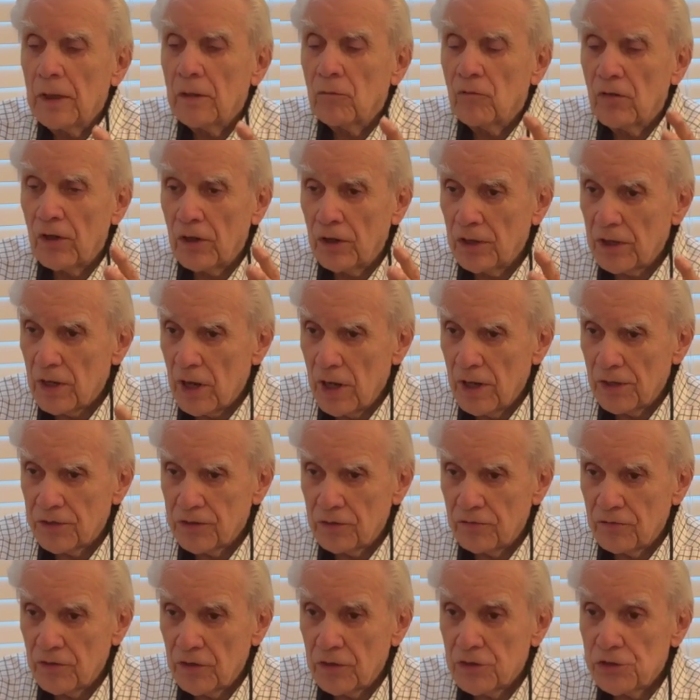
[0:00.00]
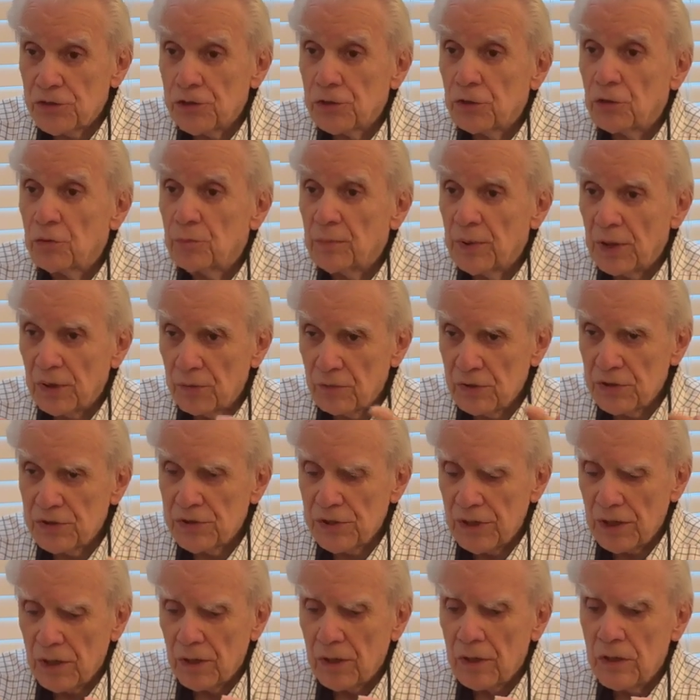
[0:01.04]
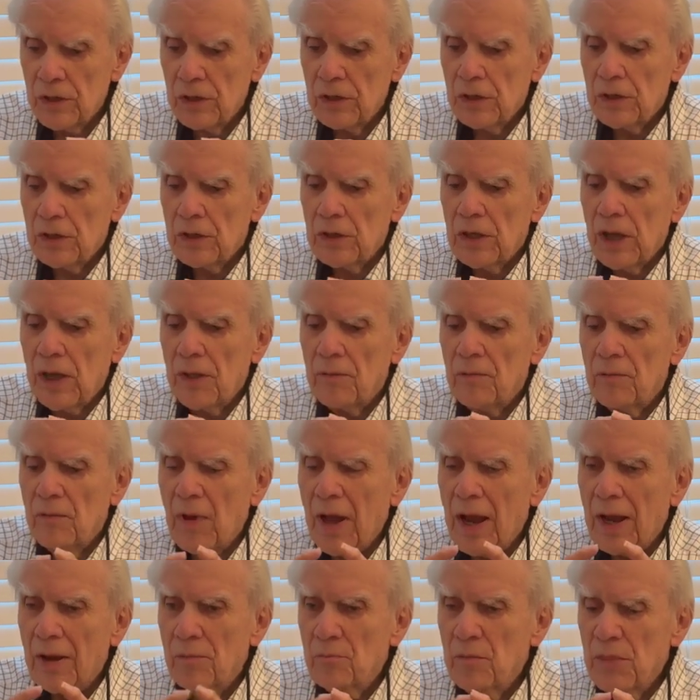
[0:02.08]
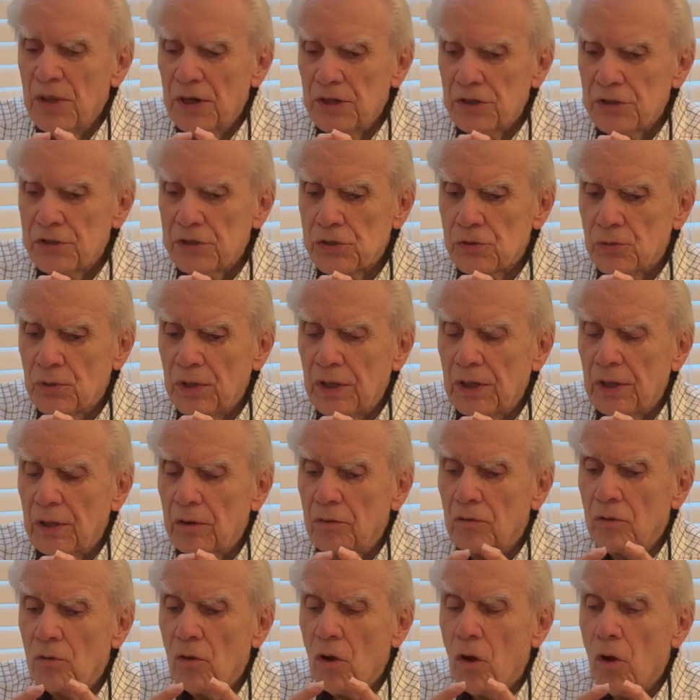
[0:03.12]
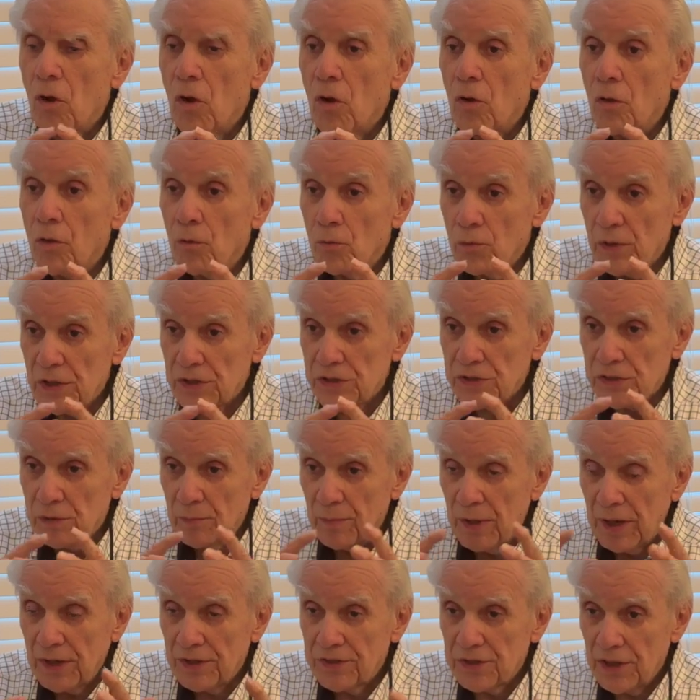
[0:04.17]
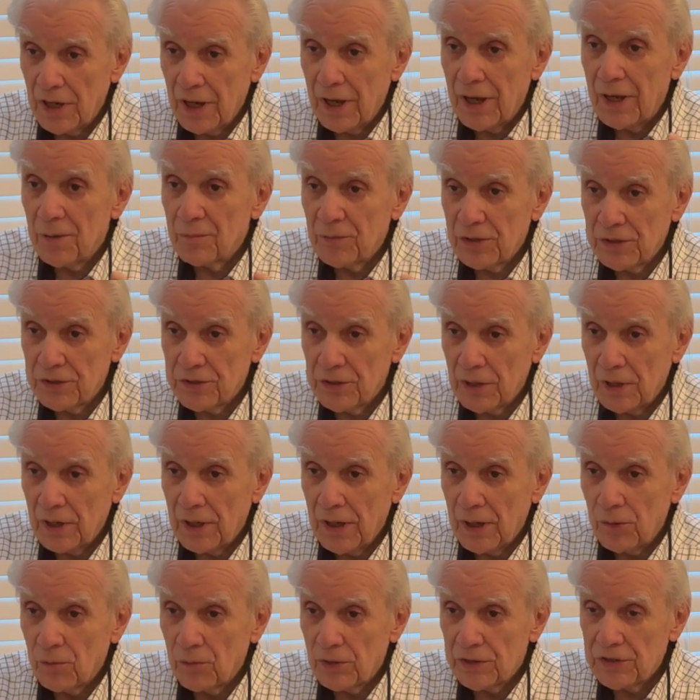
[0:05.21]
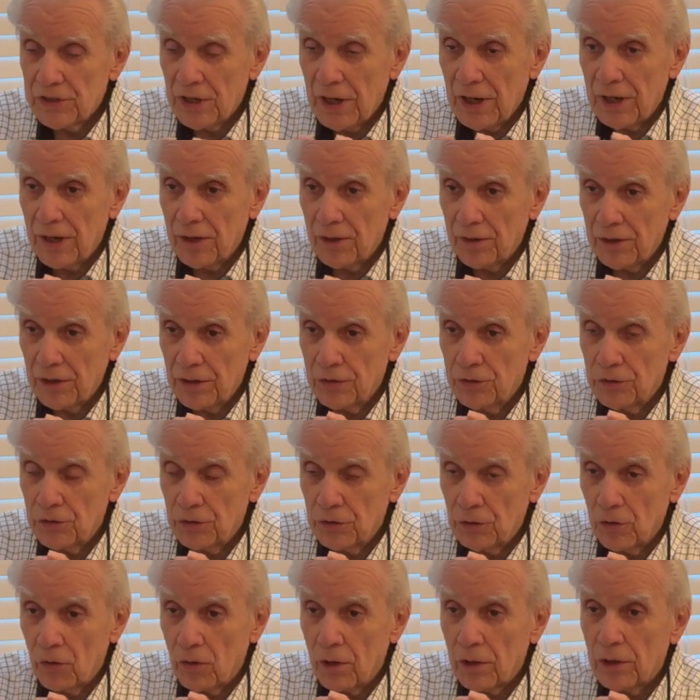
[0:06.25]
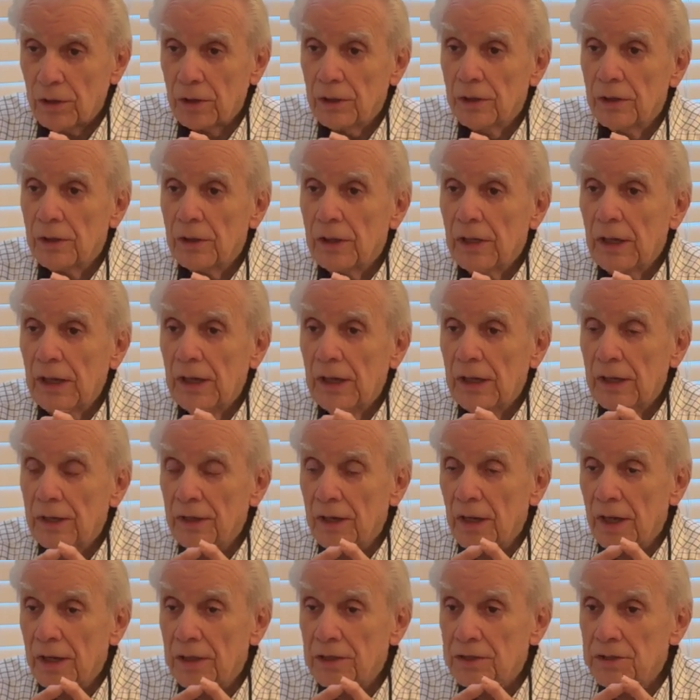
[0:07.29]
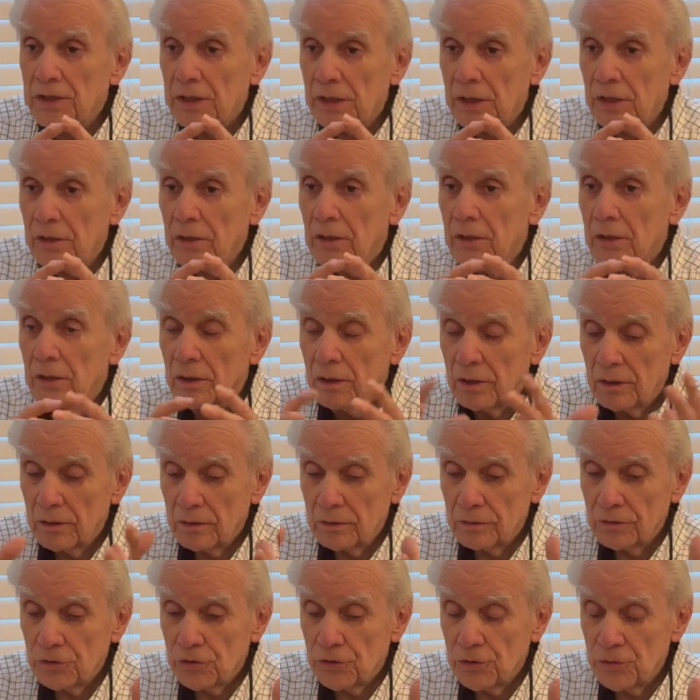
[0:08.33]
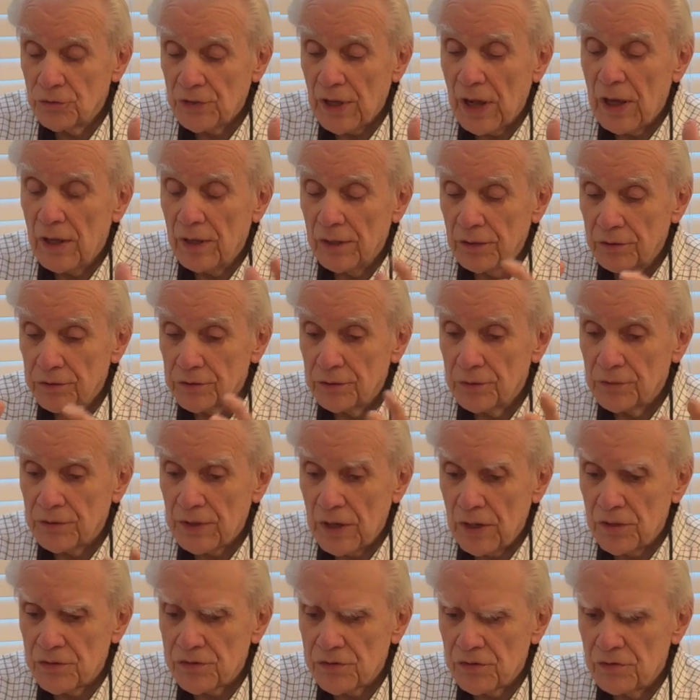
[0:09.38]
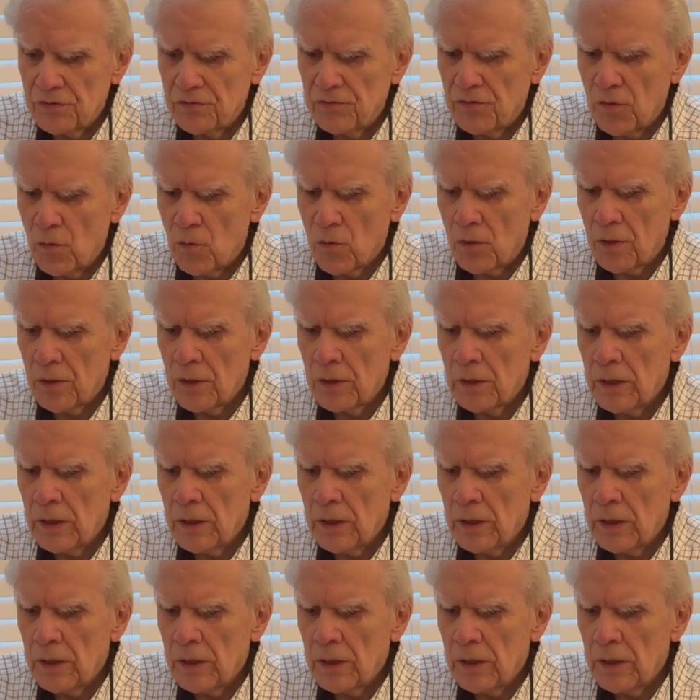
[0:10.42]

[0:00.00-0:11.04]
Very controversial, but it was there. And by ministry, all the rest of my time until I retired in New York in 19, uh, 2000, in 2004